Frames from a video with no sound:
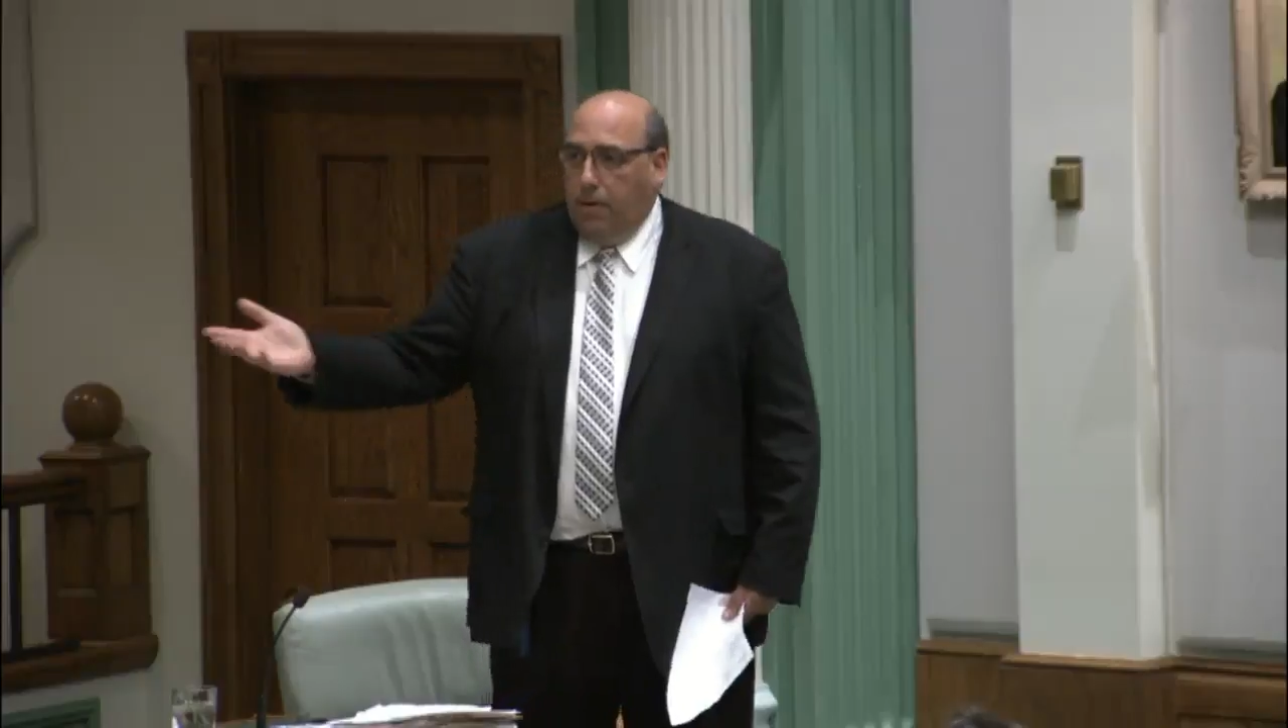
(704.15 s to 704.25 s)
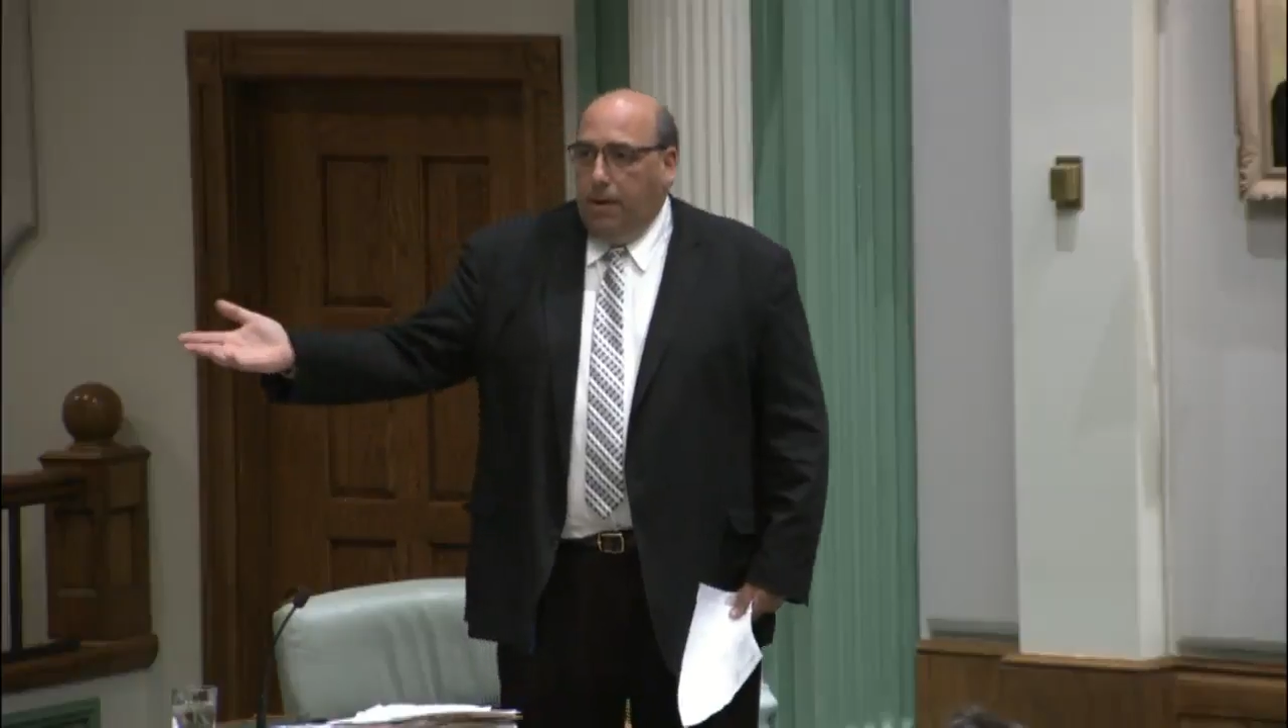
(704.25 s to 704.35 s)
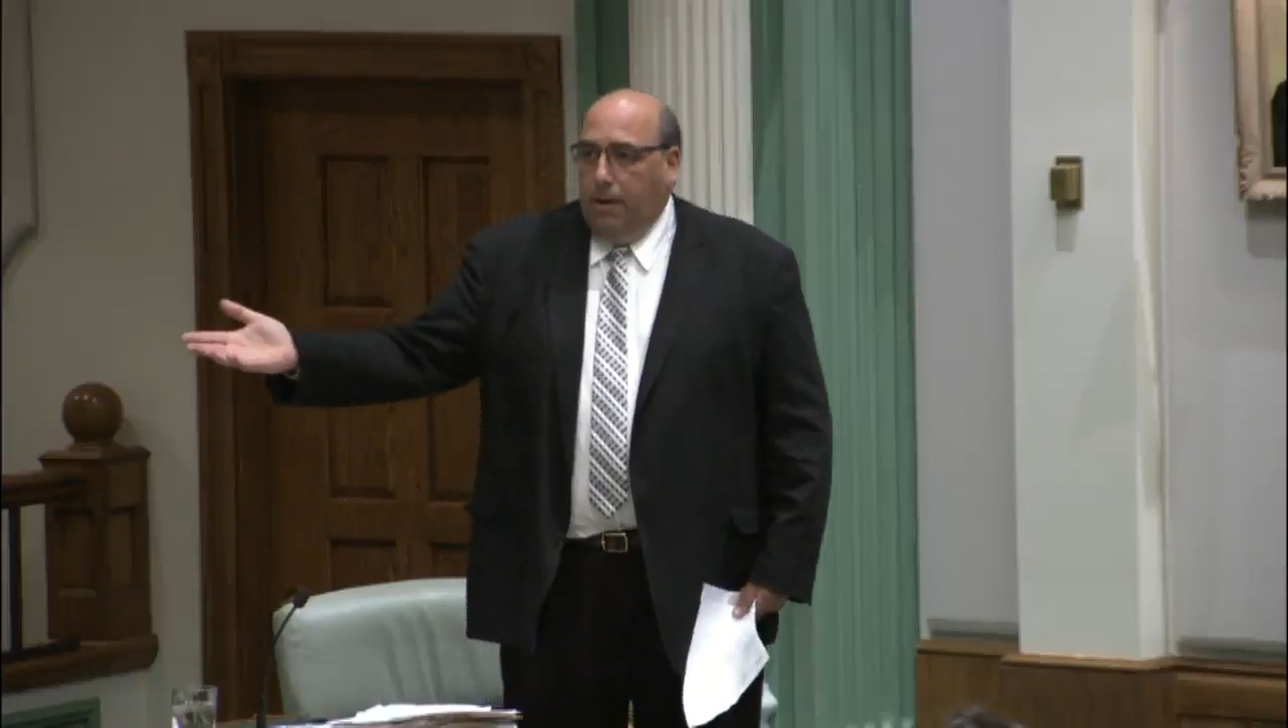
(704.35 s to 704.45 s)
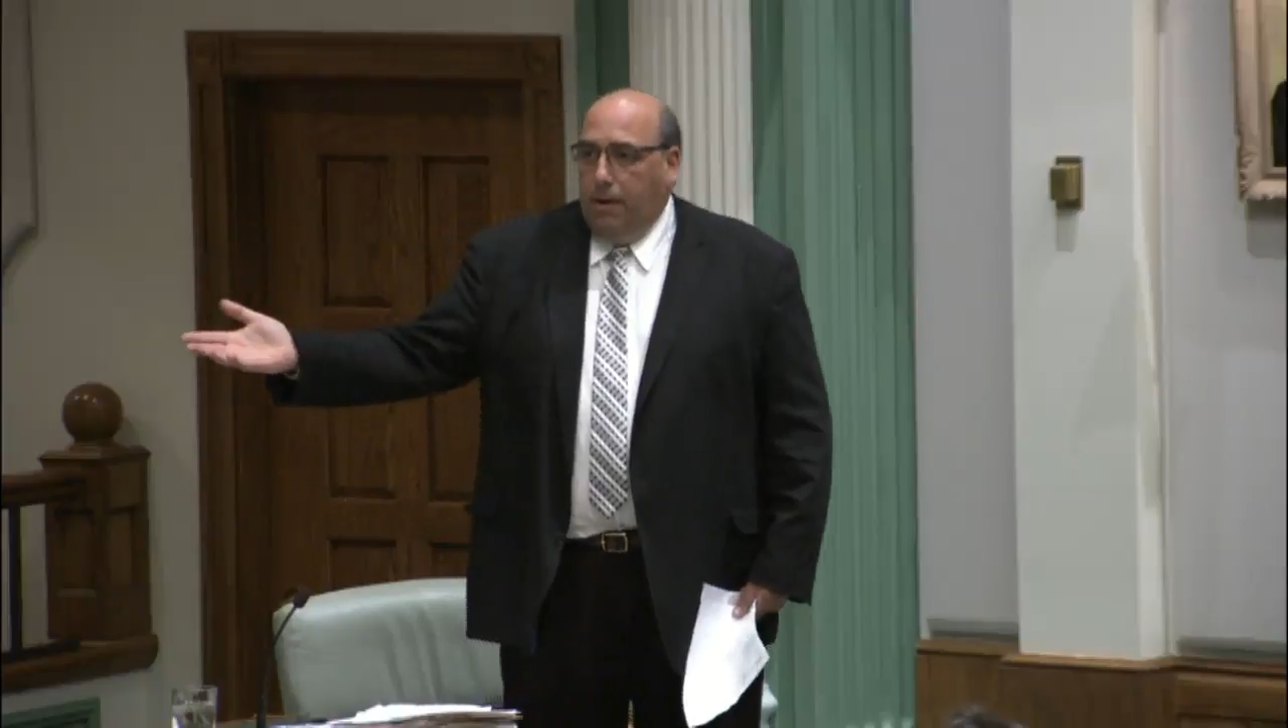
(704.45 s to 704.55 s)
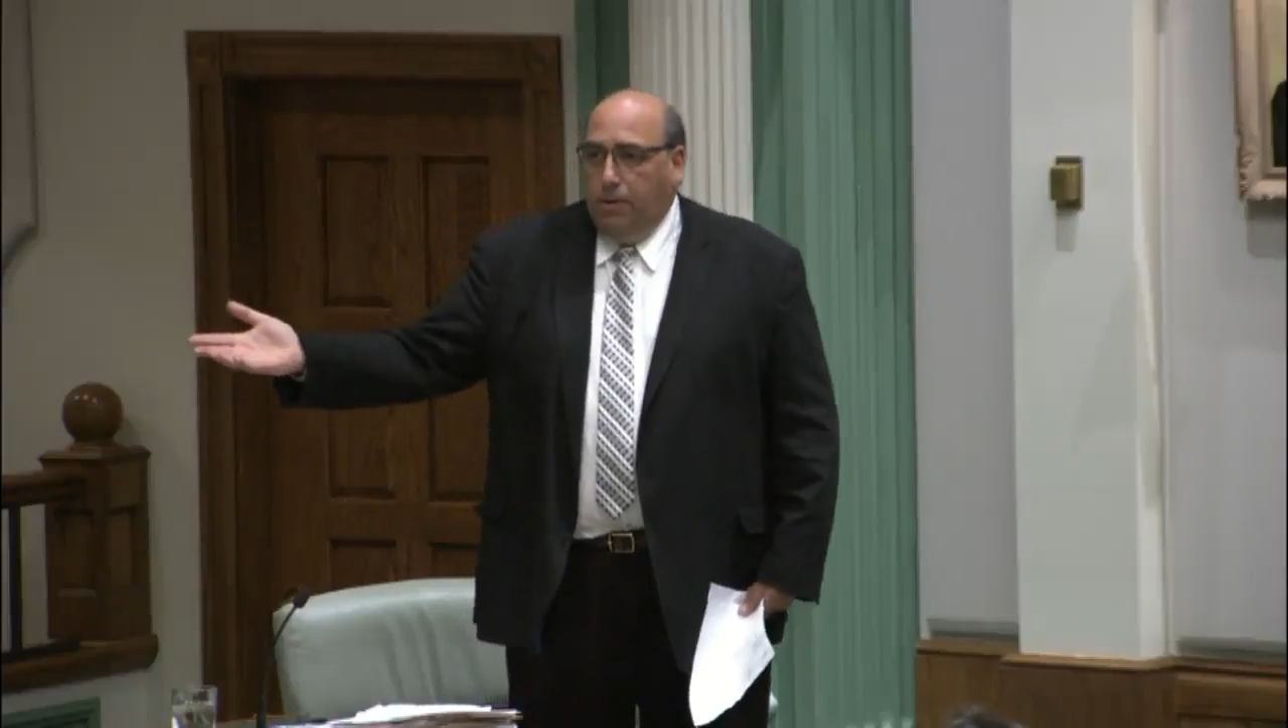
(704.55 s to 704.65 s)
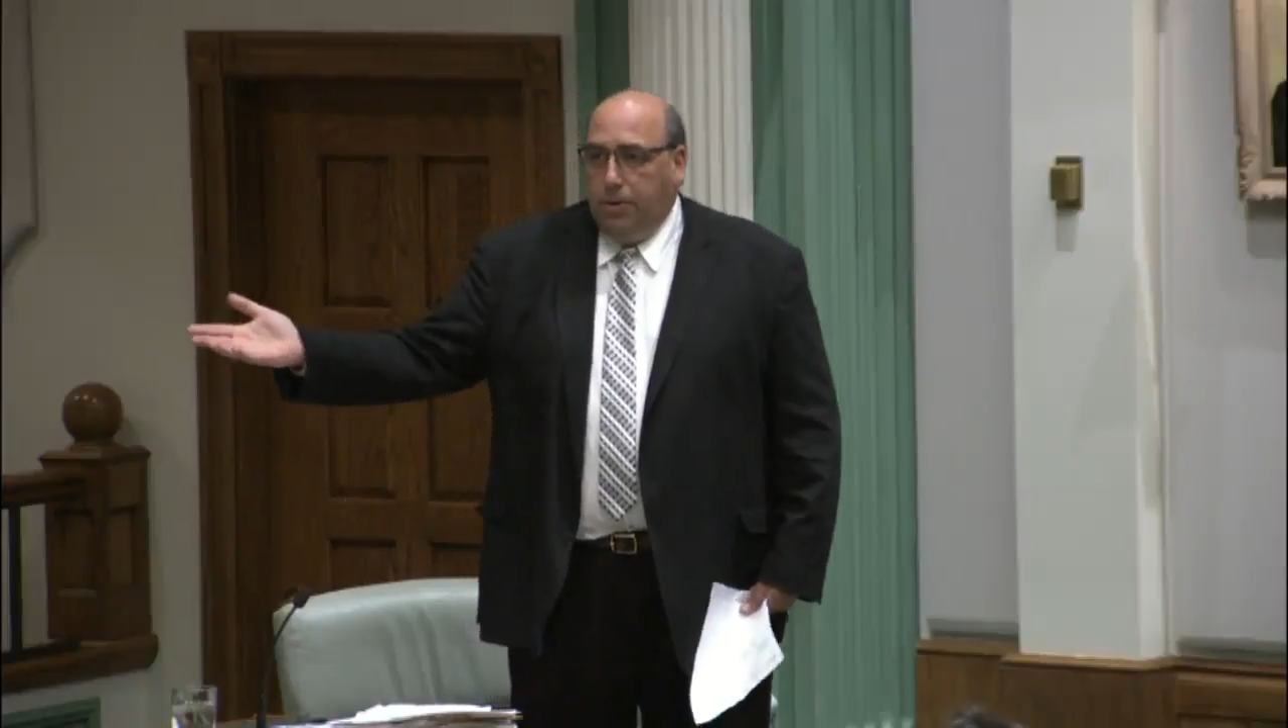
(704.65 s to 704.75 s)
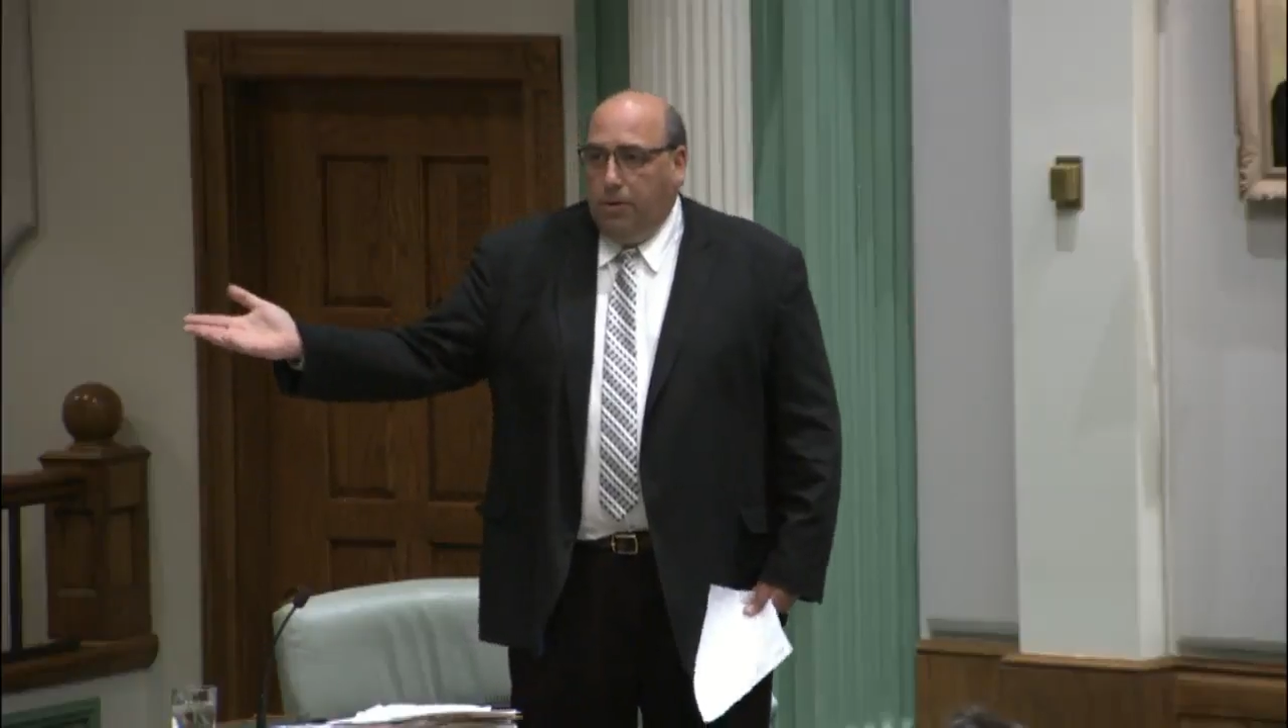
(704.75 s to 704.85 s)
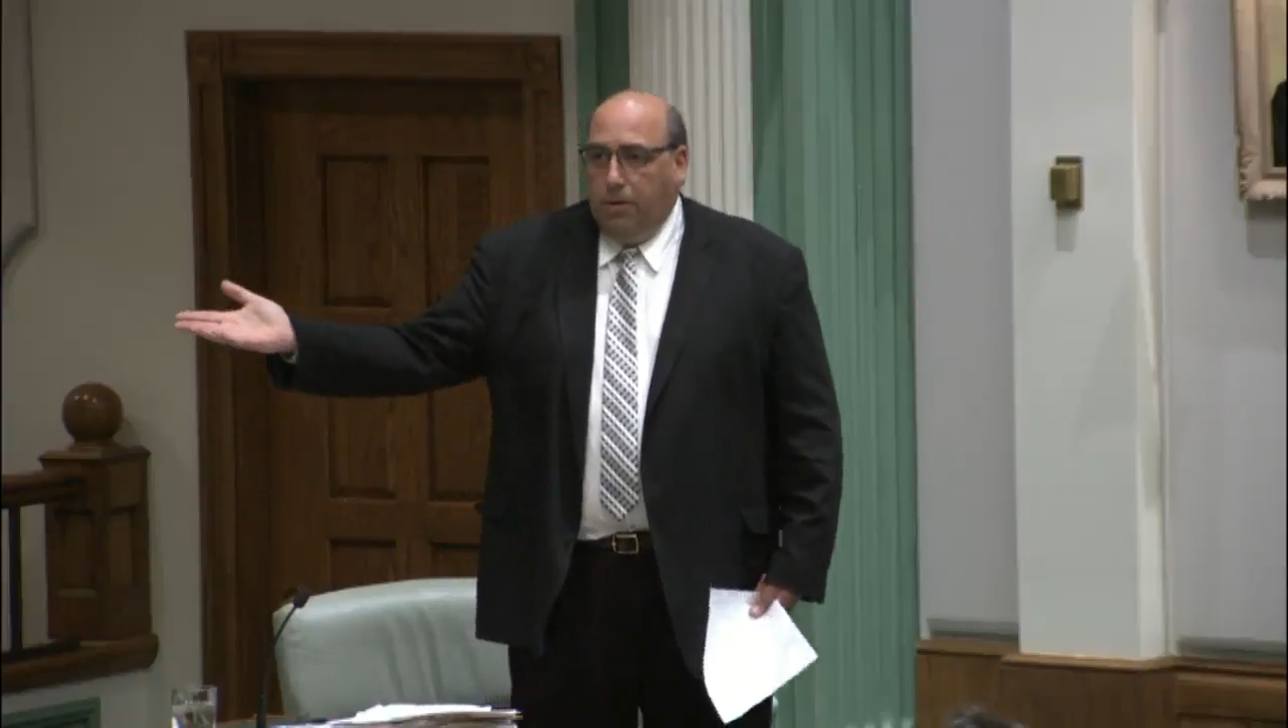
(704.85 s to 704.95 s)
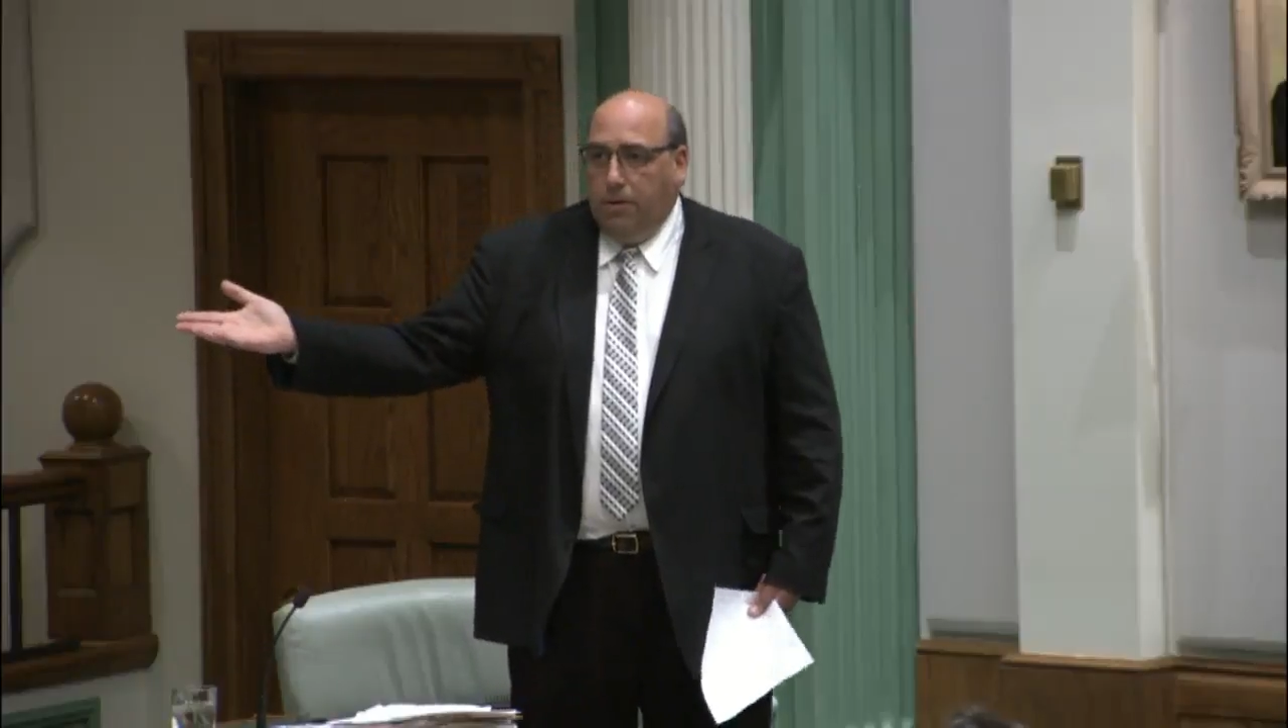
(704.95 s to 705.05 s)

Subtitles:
there, sure,